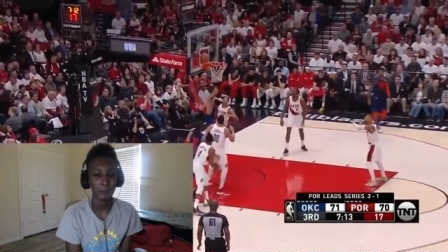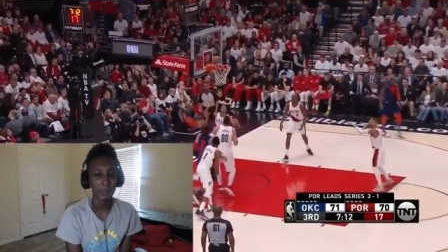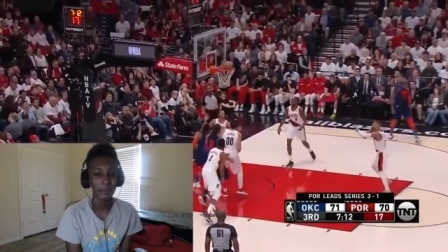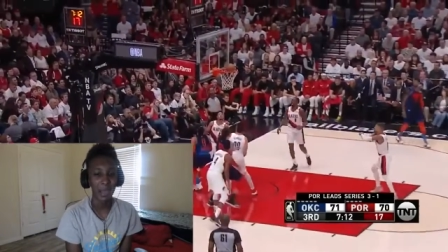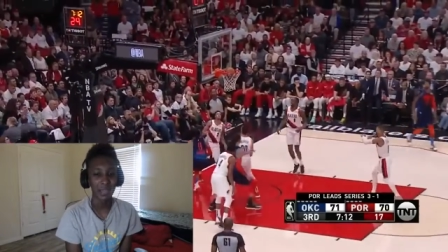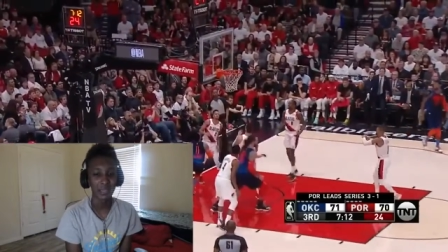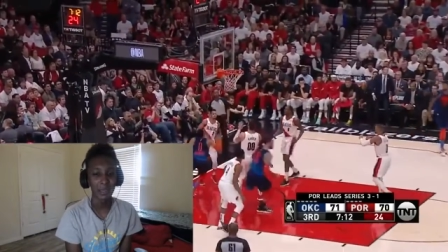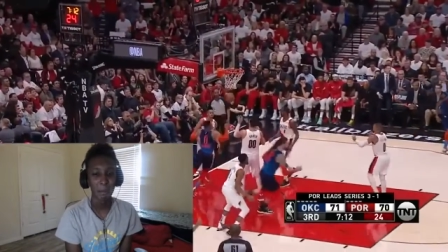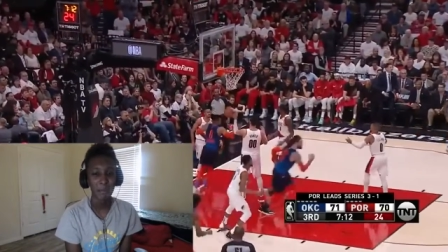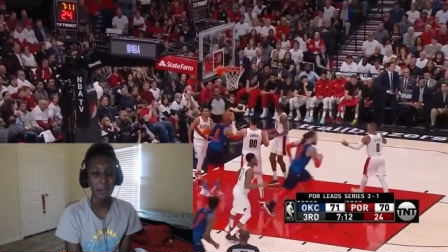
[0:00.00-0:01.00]
big body.
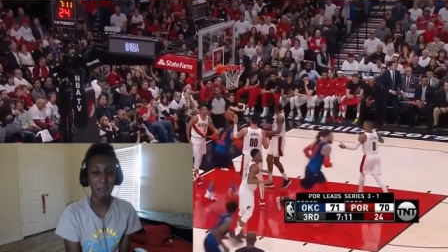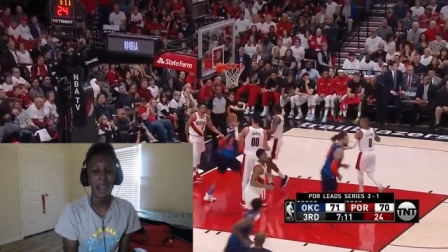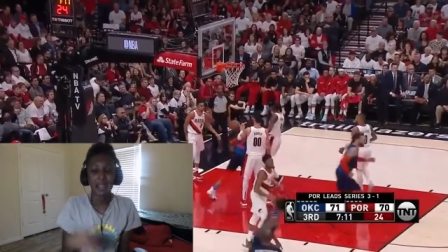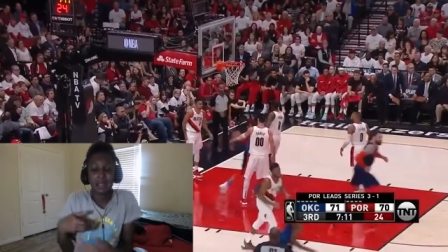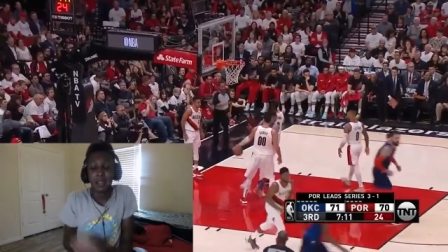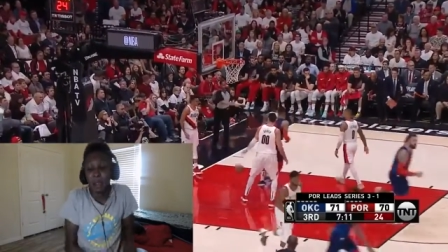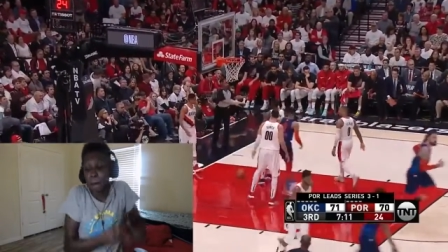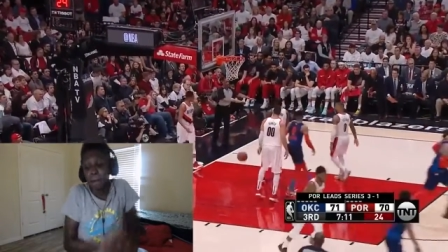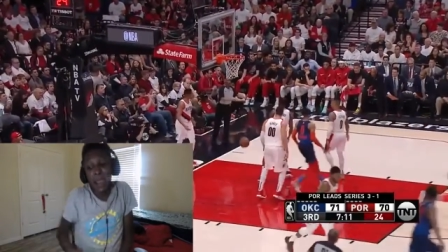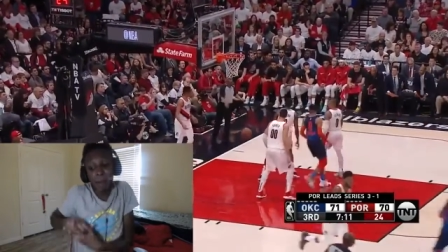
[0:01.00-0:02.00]
Big body.
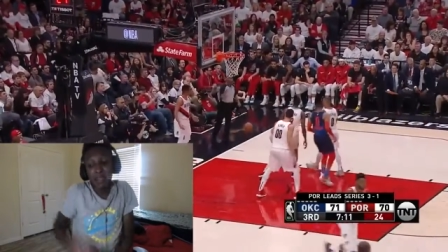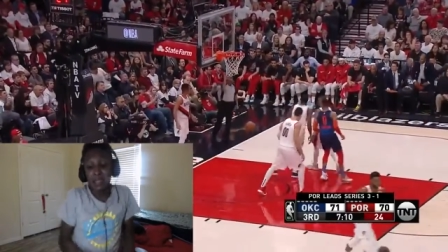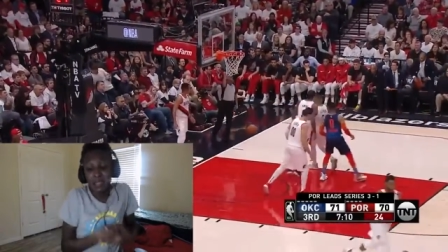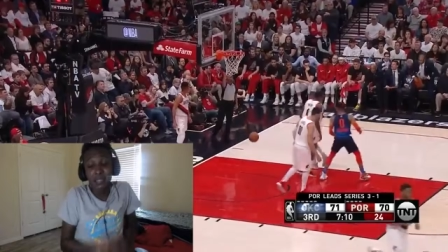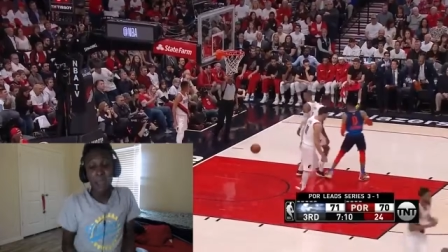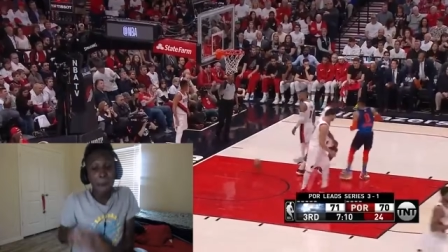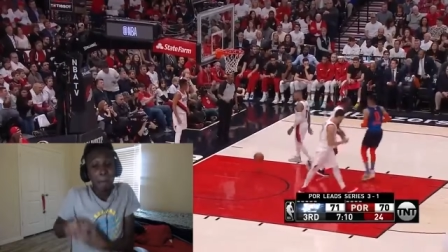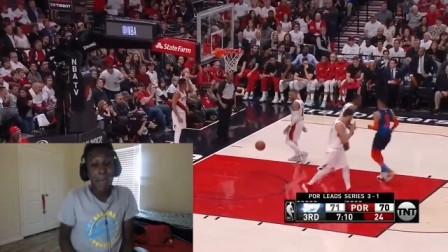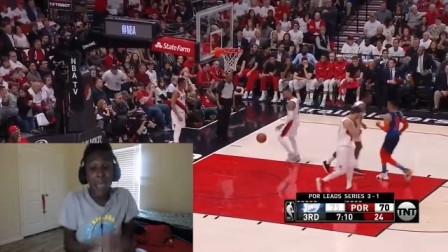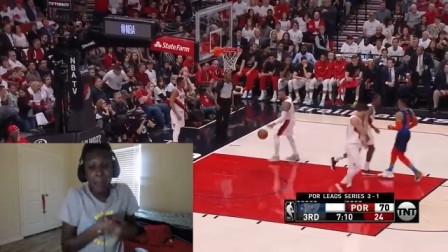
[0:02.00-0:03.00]
Babies.
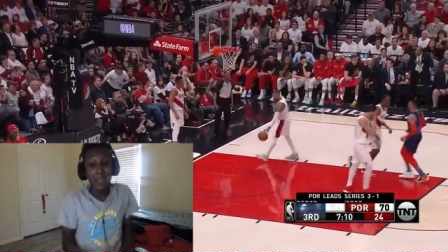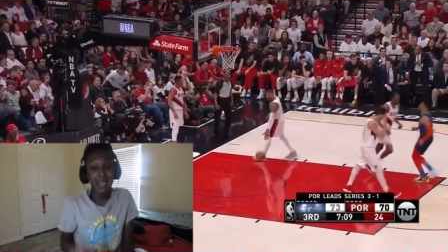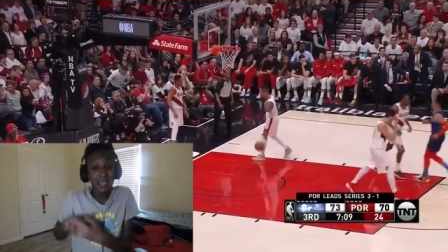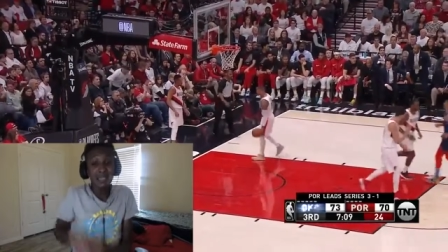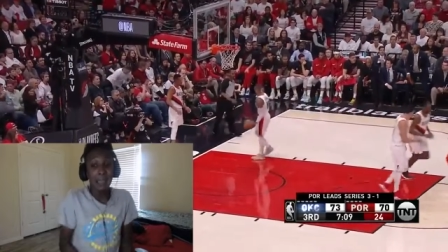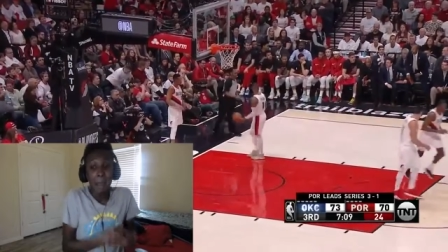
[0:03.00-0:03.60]
Babies.